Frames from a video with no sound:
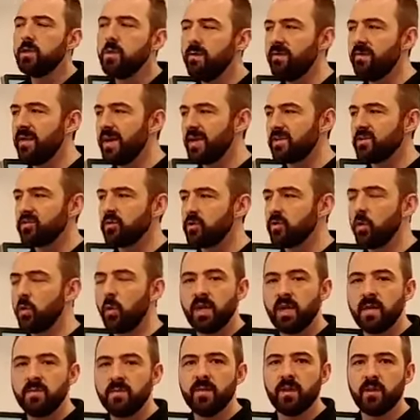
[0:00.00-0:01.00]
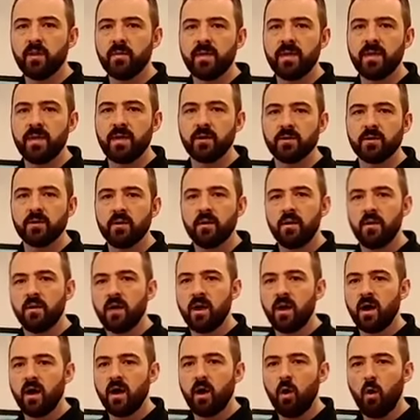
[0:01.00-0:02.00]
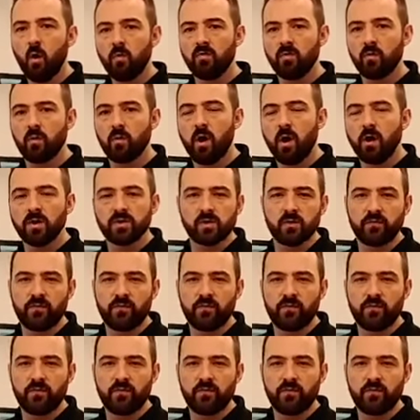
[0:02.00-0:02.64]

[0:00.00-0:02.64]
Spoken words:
You have an extra 20 millimeter overall,